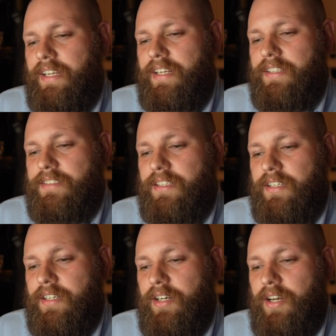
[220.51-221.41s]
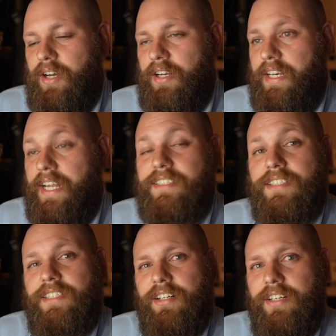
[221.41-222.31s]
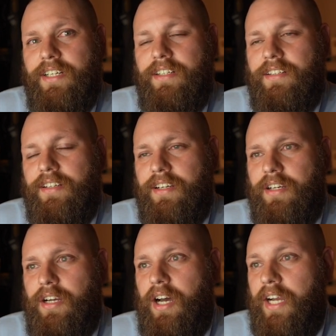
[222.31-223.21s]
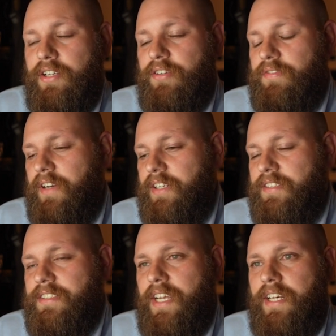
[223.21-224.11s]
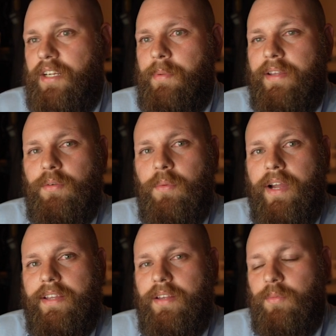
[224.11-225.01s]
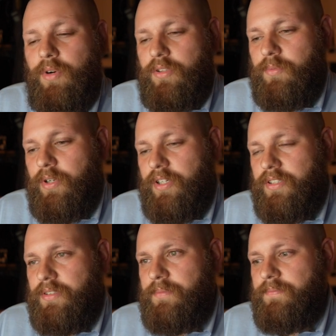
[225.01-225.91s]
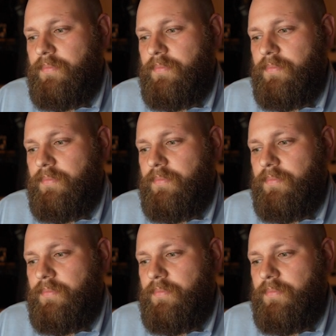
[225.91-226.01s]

It's a necessary kind of understanding about the way that the world works.